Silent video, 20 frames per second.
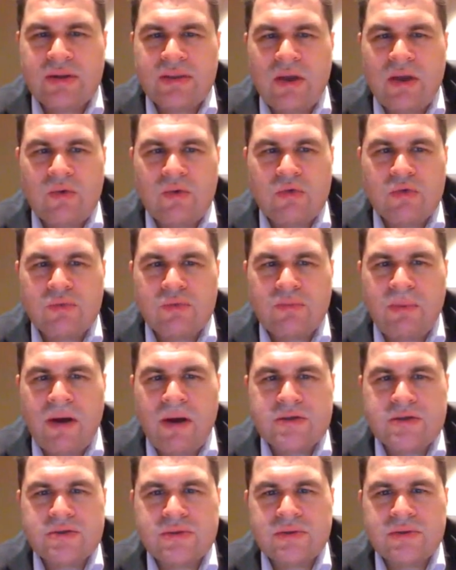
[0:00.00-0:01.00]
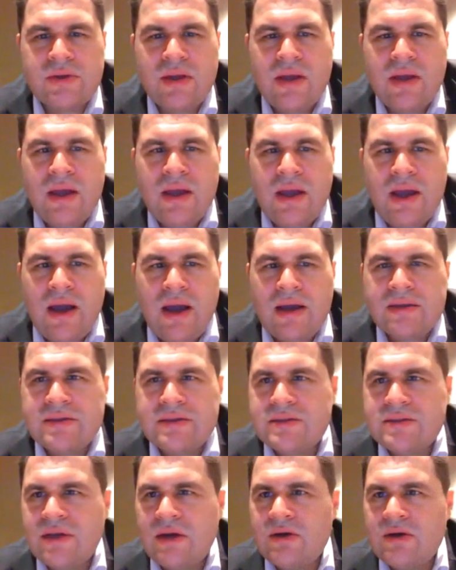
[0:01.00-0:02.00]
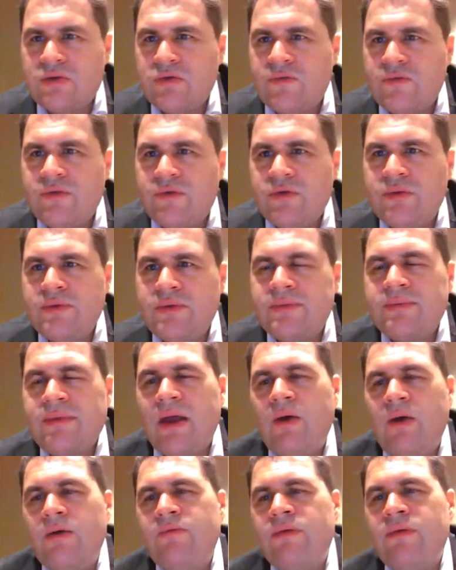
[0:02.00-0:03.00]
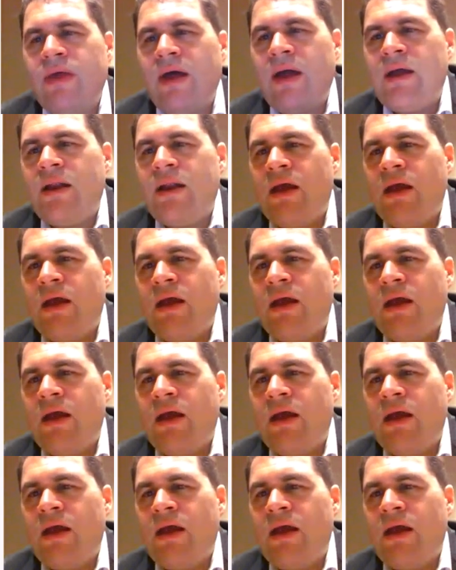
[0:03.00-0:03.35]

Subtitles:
you can download Python and start to forward. However,